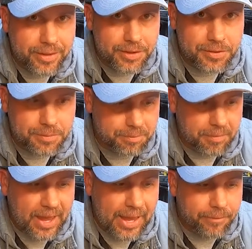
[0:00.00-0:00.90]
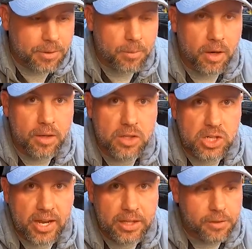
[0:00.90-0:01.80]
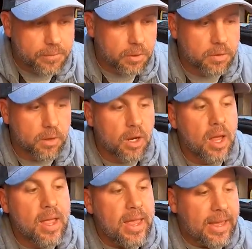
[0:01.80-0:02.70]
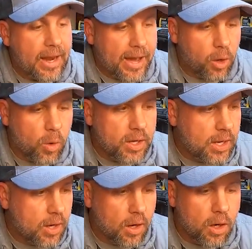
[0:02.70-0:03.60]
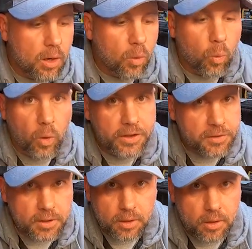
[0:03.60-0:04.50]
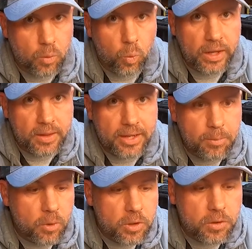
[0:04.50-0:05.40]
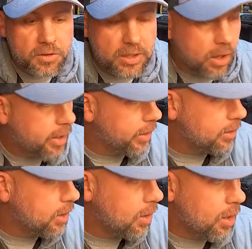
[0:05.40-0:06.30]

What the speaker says: This aftermarket Chinese filter, and I don't care what sticker, what label you see on it.